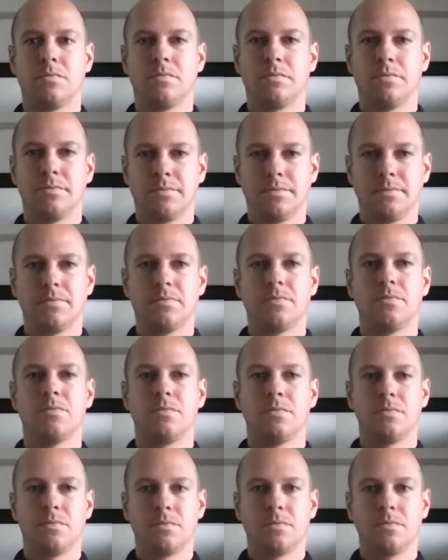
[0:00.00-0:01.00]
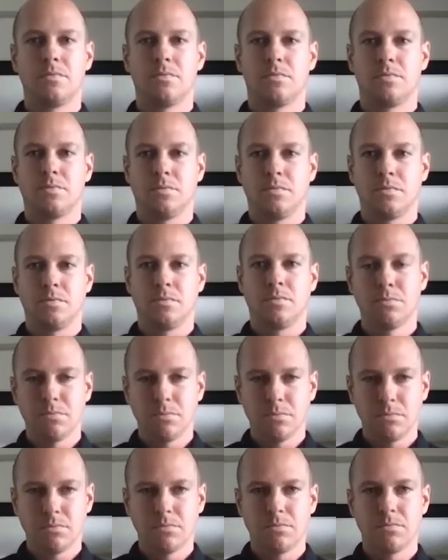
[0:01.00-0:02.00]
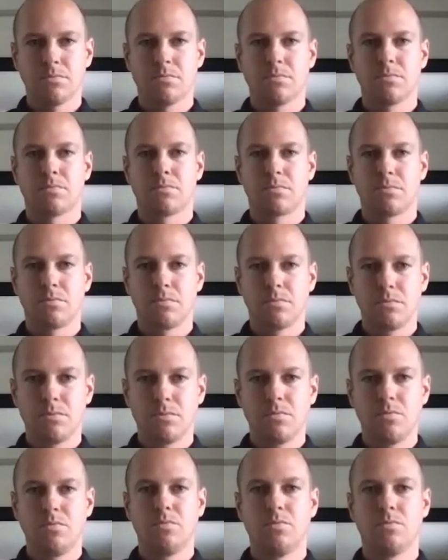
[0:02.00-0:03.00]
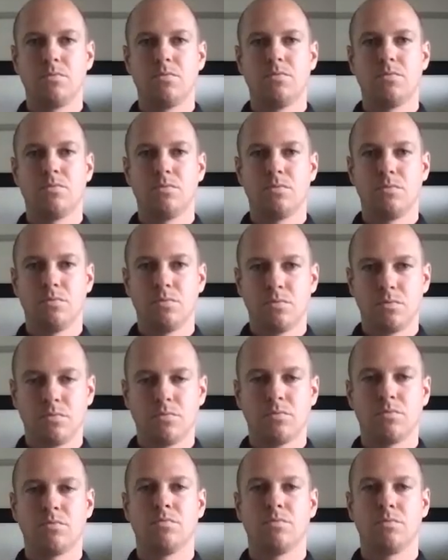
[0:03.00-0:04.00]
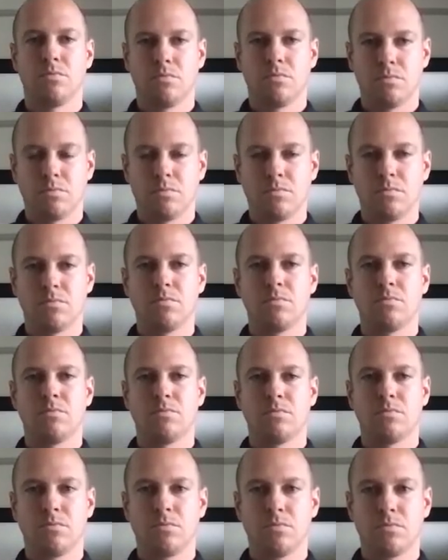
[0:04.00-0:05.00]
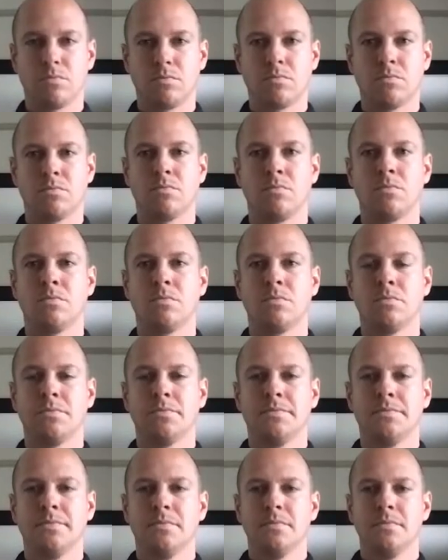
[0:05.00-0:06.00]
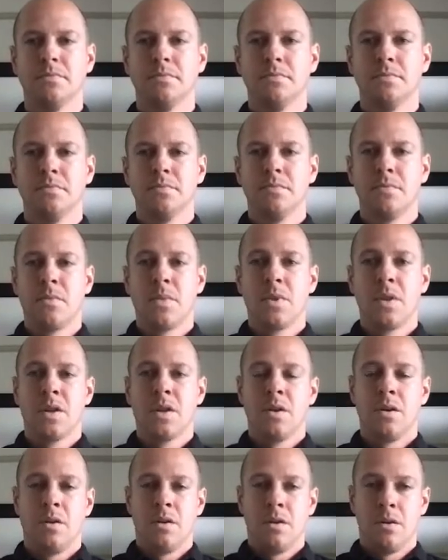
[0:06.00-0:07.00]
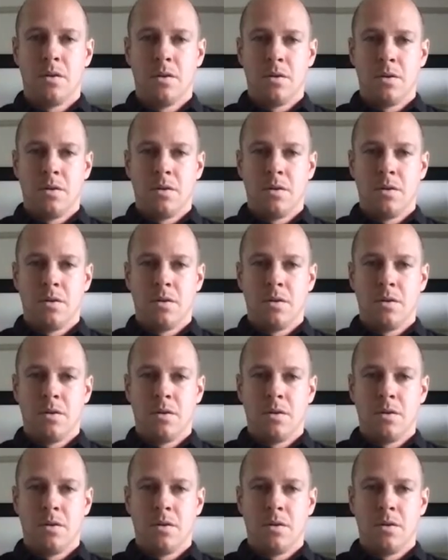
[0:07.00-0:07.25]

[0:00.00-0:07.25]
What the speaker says: (not speaking)